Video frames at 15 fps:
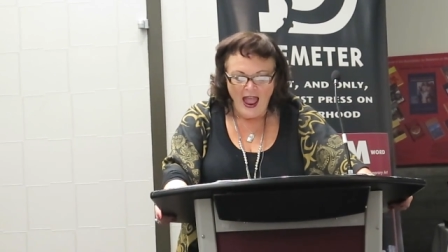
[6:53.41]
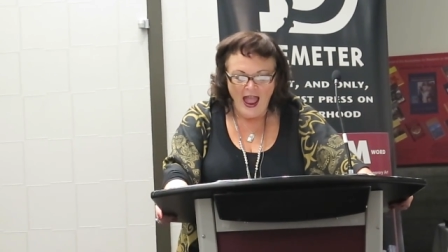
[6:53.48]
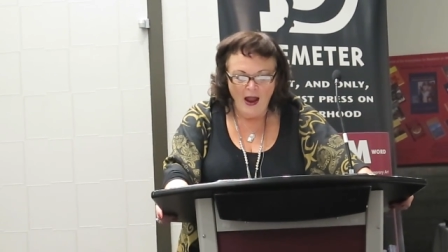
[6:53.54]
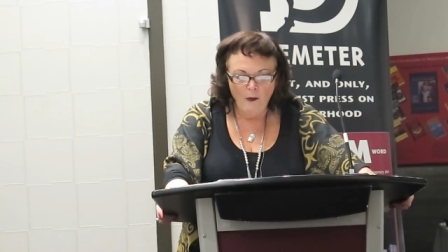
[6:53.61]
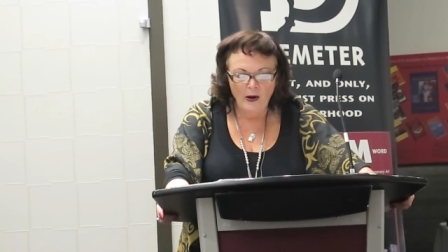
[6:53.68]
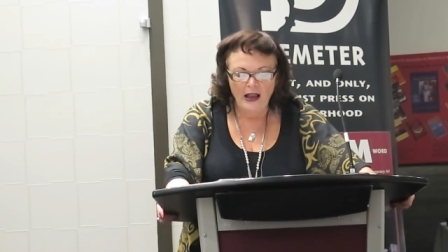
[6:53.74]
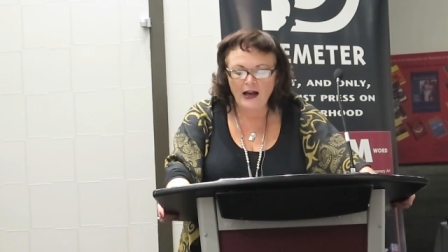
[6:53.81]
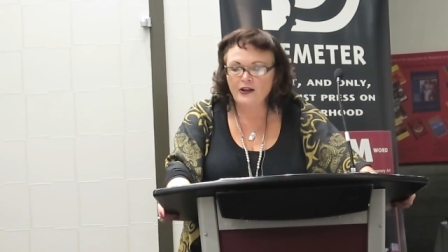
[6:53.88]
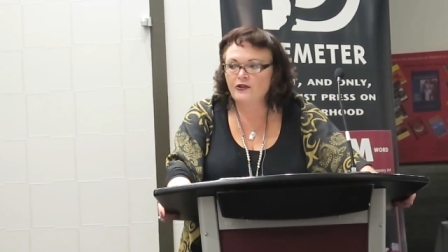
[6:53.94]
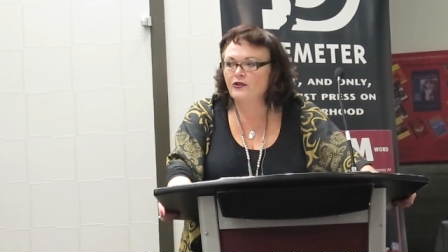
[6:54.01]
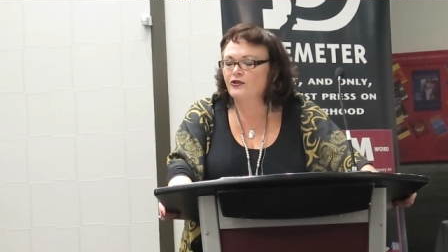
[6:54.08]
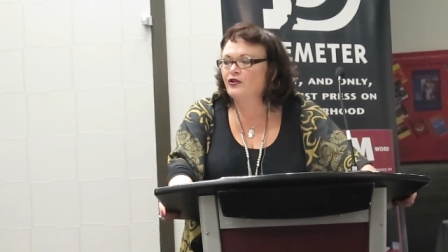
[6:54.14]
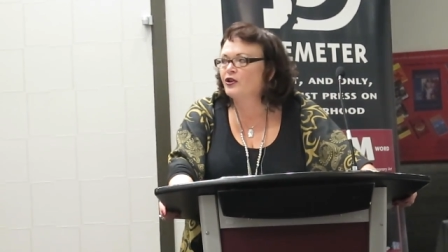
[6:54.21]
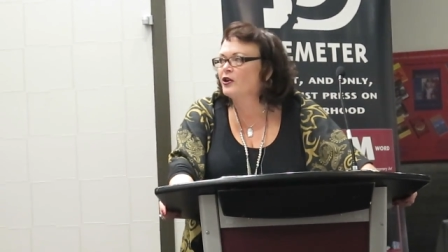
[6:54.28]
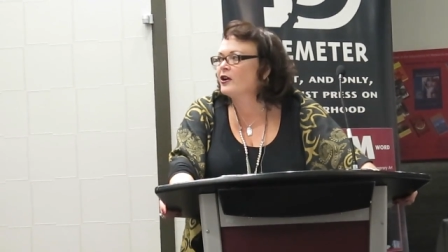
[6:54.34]
and we
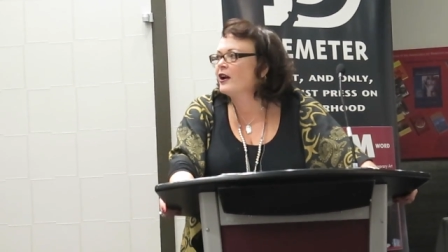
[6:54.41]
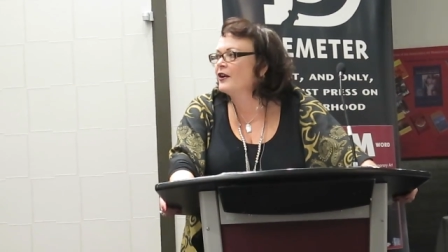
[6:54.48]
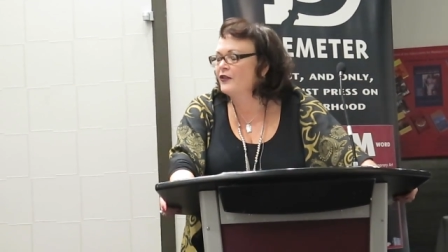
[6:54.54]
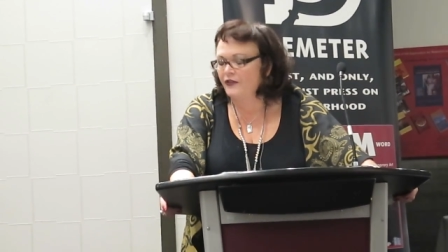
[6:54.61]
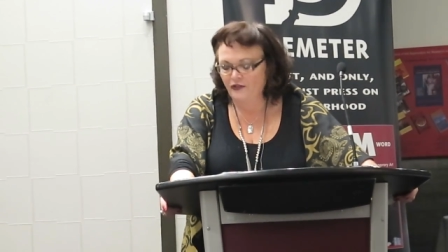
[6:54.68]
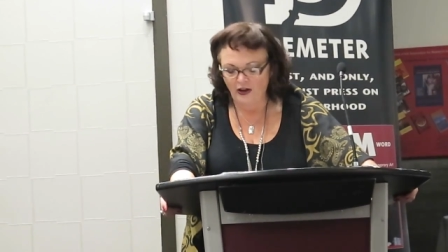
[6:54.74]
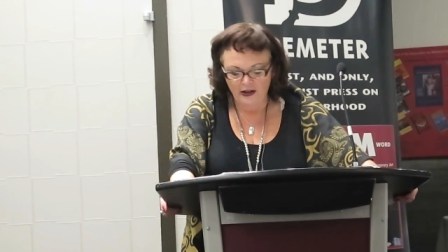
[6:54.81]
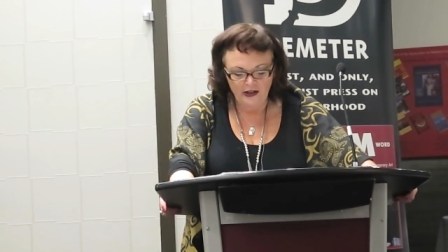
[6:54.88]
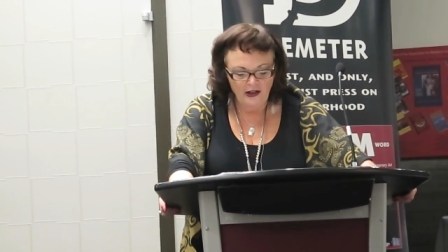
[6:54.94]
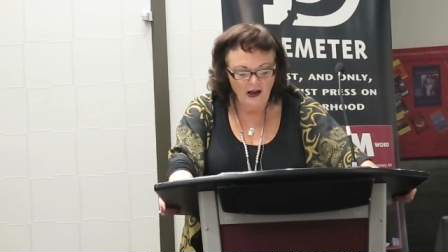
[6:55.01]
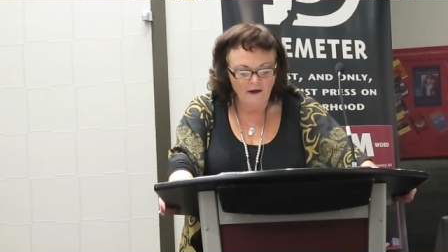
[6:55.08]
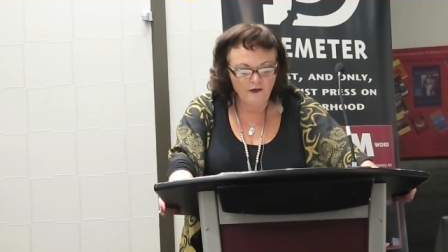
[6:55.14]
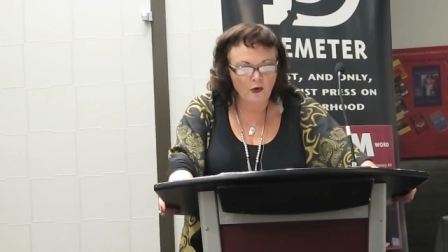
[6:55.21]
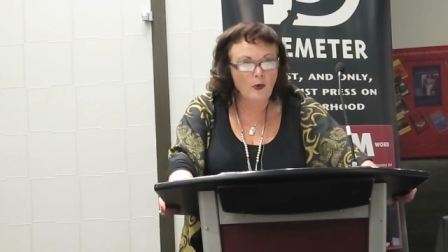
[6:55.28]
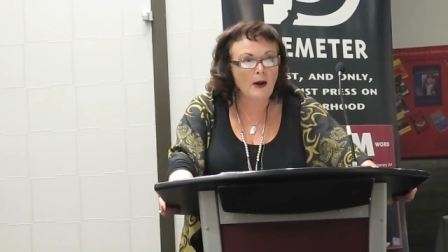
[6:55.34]
undertook a study
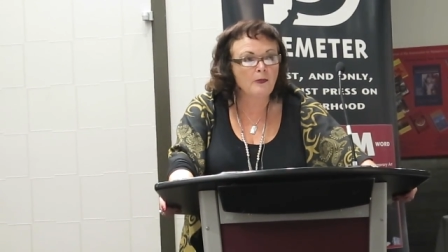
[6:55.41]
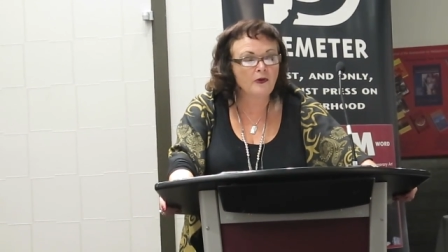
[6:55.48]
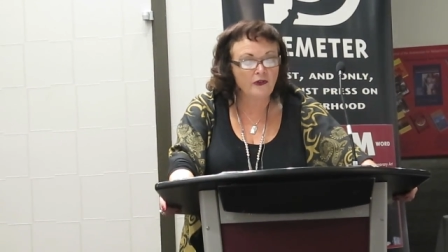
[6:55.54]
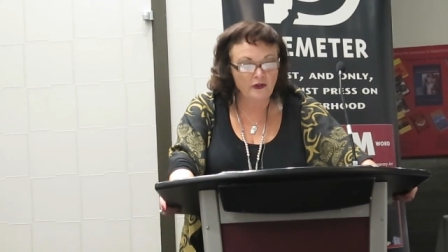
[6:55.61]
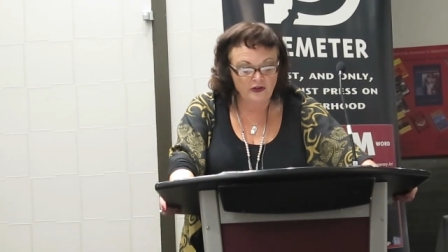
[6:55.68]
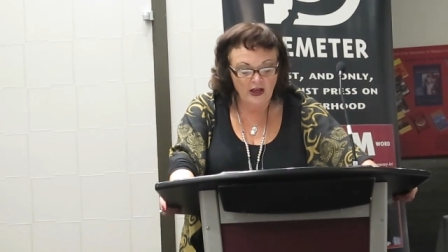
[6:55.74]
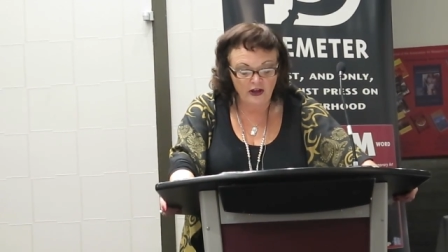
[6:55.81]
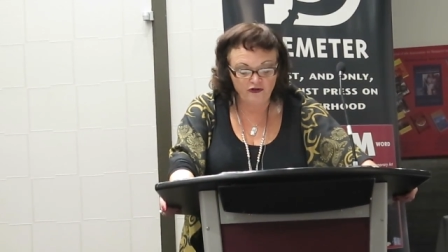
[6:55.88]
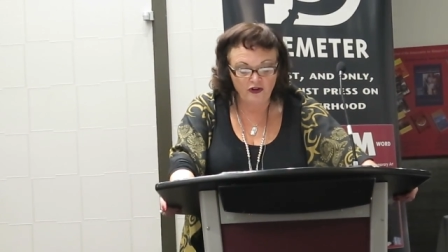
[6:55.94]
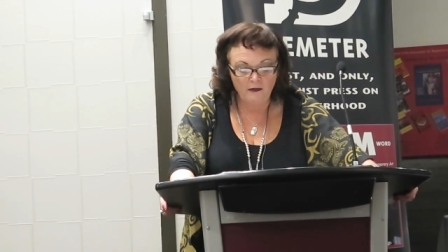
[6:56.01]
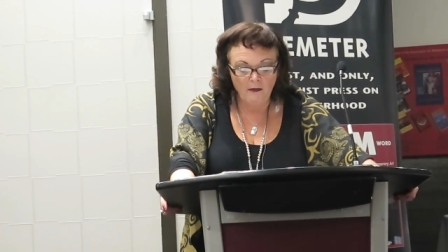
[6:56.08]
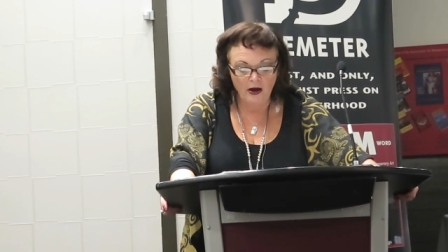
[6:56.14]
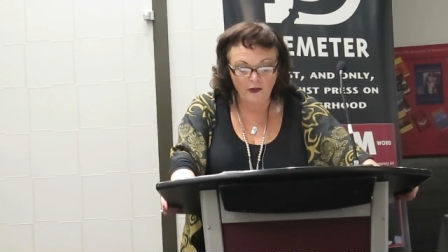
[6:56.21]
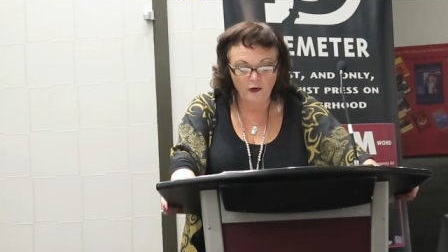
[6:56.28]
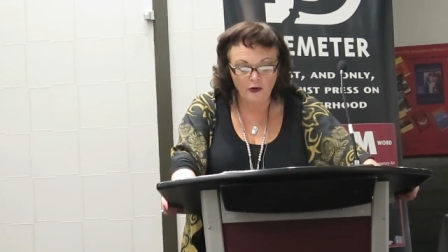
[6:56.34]
of the representation
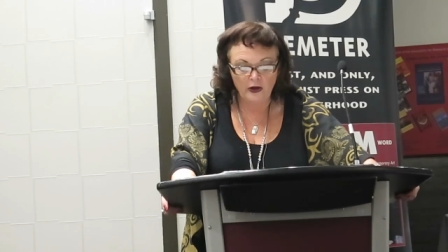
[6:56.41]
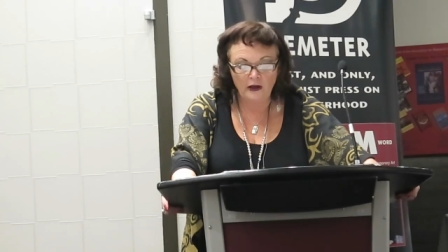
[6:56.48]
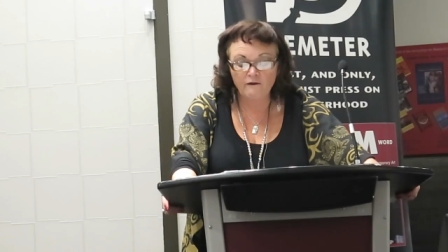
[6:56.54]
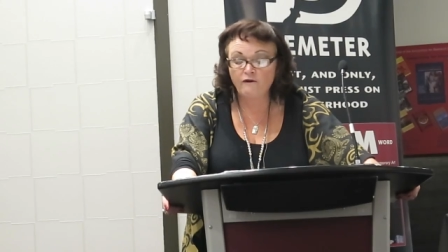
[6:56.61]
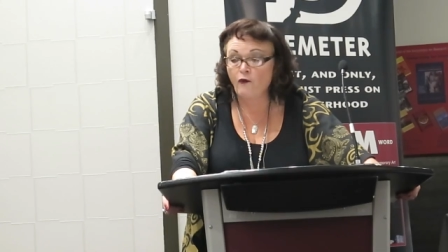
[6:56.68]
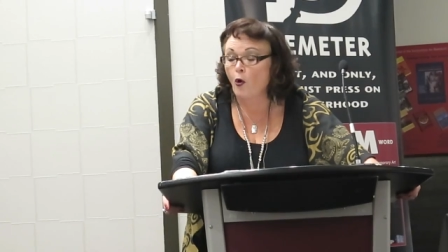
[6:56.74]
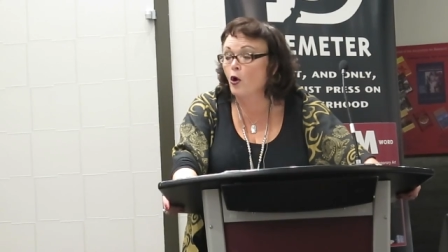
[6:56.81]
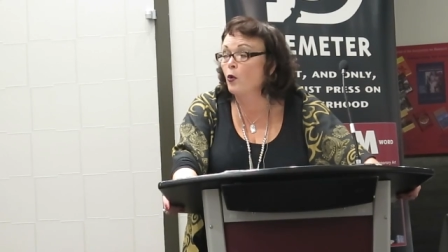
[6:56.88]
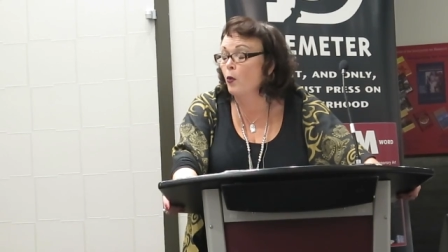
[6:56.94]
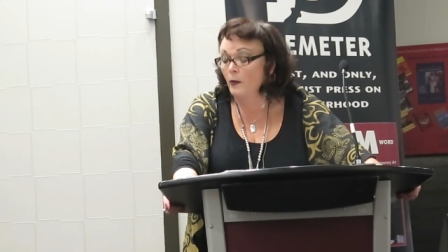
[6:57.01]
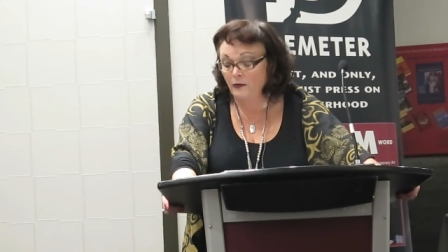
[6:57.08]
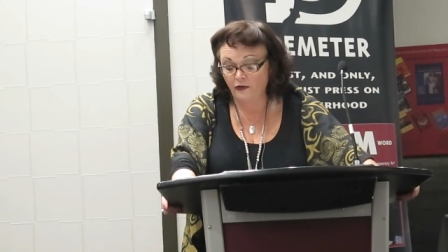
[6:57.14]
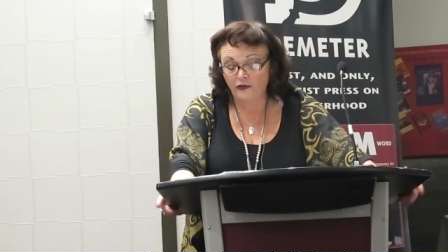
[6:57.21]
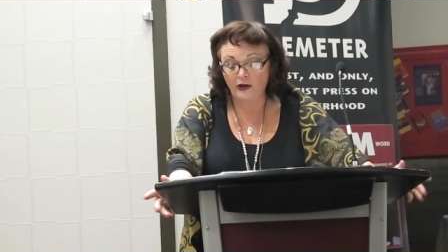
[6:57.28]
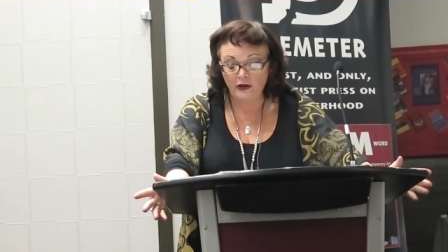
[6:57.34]
of motherhood in 4
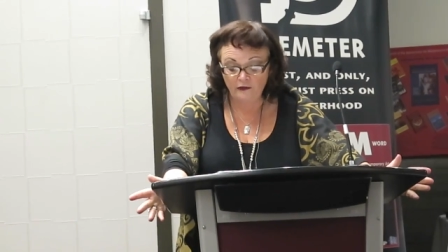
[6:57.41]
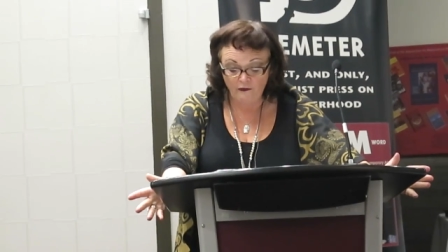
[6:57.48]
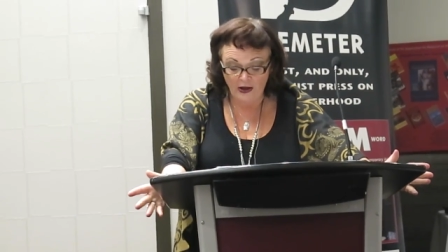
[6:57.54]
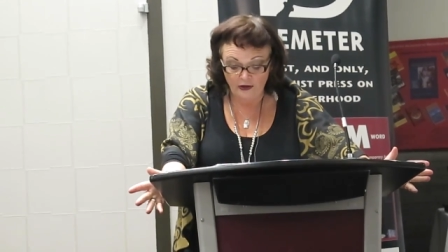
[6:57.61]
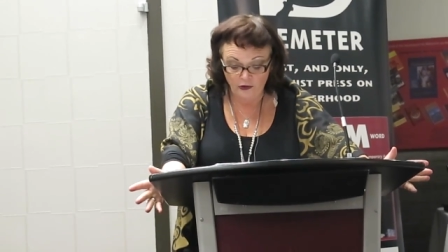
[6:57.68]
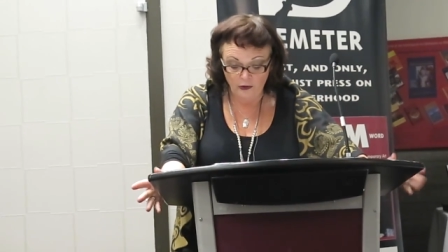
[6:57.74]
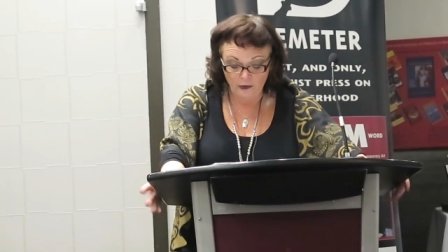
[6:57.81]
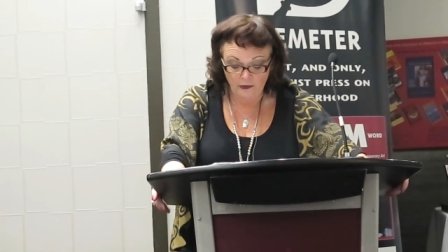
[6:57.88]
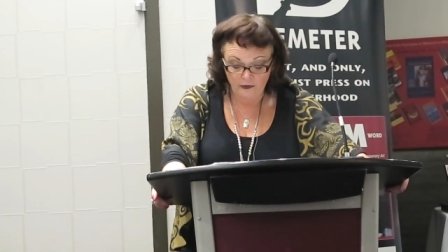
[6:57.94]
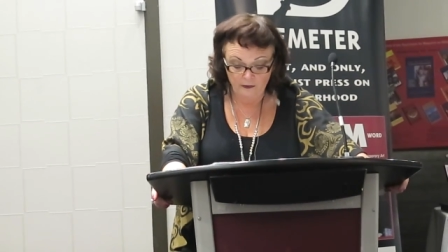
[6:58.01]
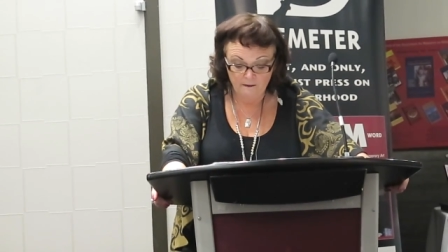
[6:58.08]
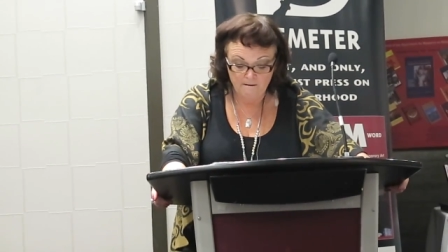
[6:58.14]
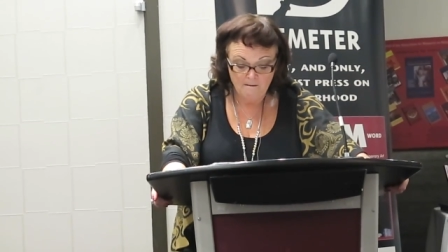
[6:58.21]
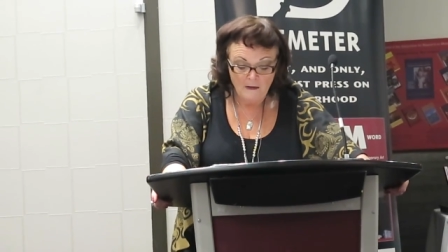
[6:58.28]
women's studies venues.